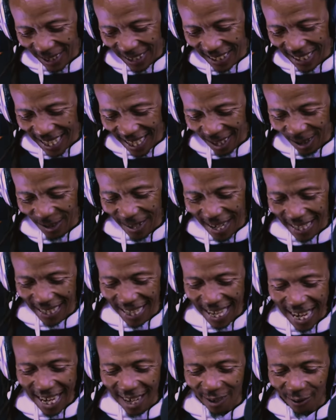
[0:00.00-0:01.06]
shows that we
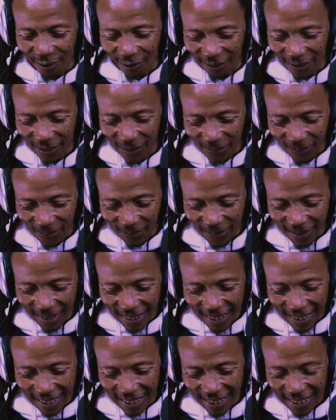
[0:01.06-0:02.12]
are alive.
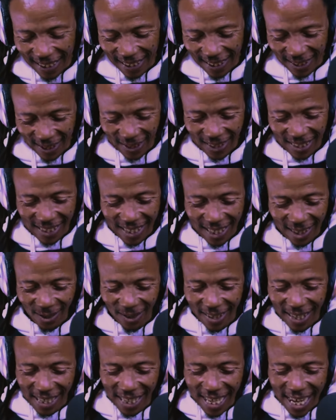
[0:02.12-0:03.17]
Shows
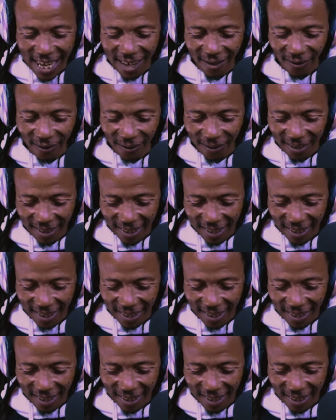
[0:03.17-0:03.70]
that we are alive.